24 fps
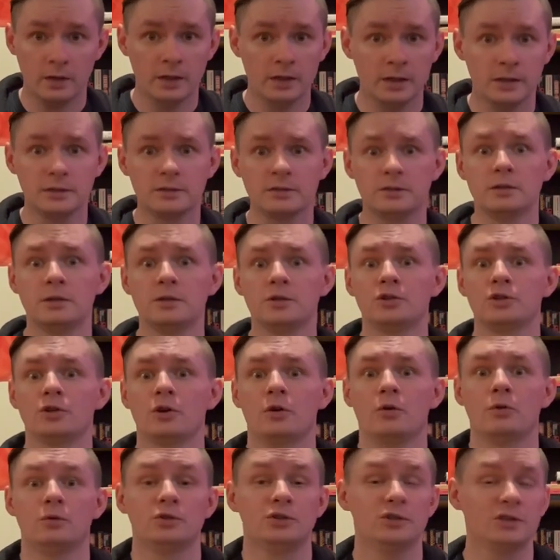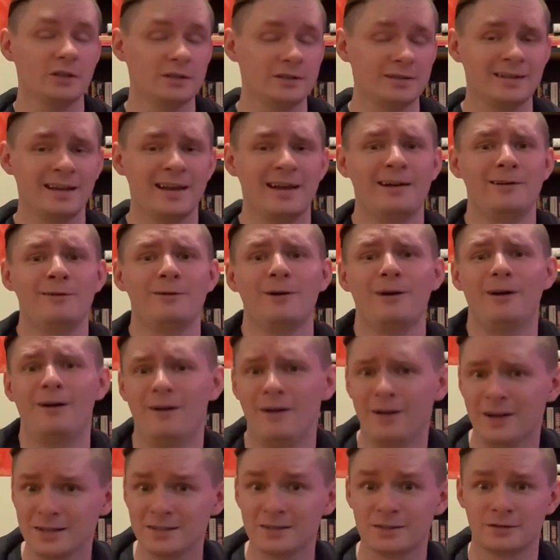is to show just how
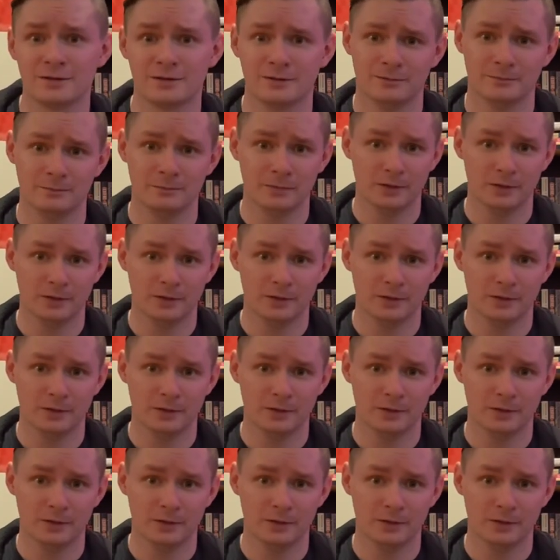awesome